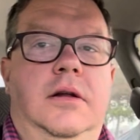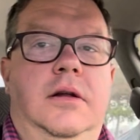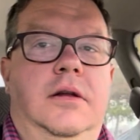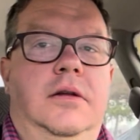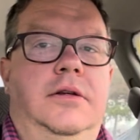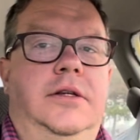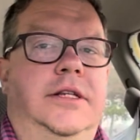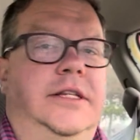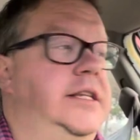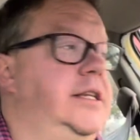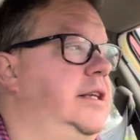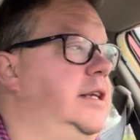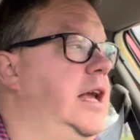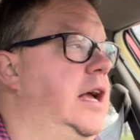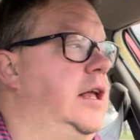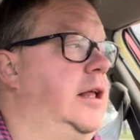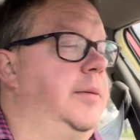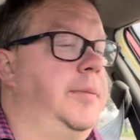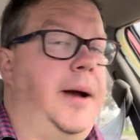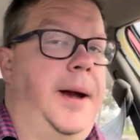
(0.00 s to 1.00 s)
Just
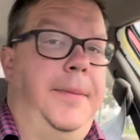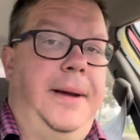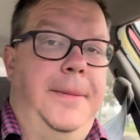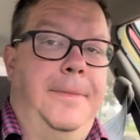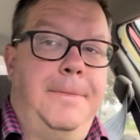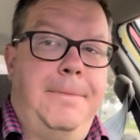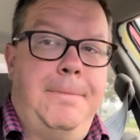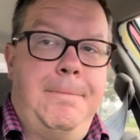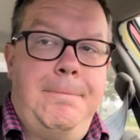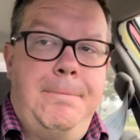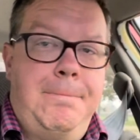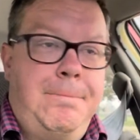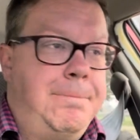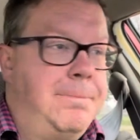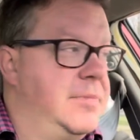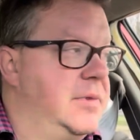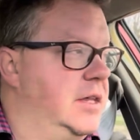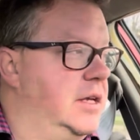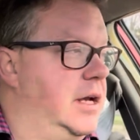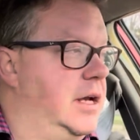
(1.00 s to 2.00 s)
yell them at me.
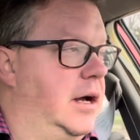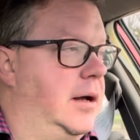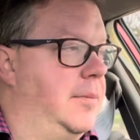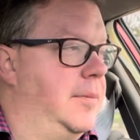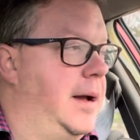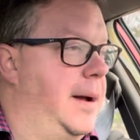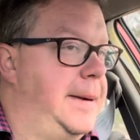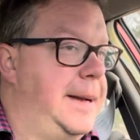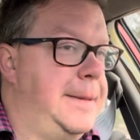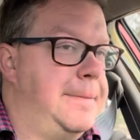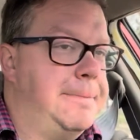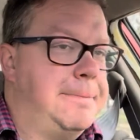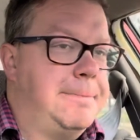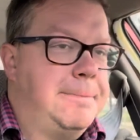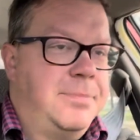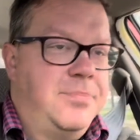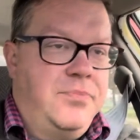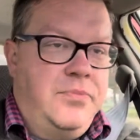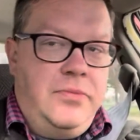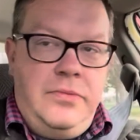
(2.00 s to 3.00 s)
Yell them at me.
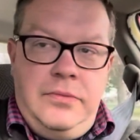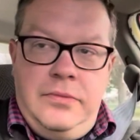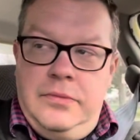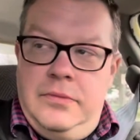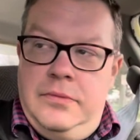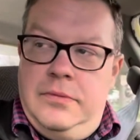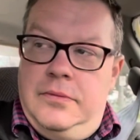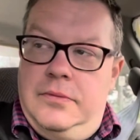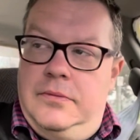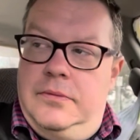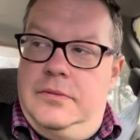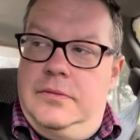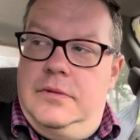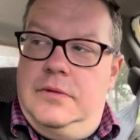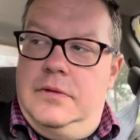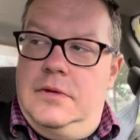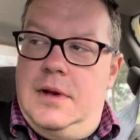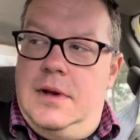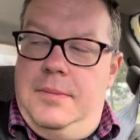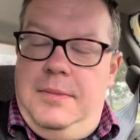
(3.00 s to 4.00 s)

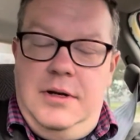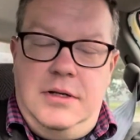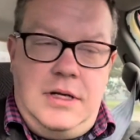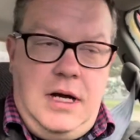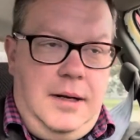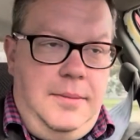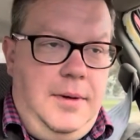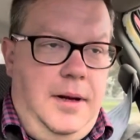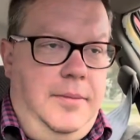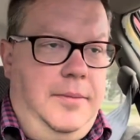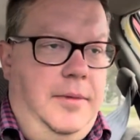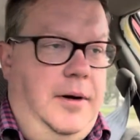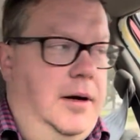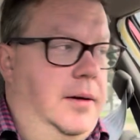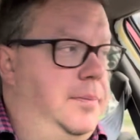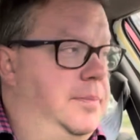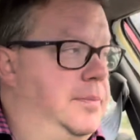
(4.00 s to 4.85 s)
I'm going to talk about them all.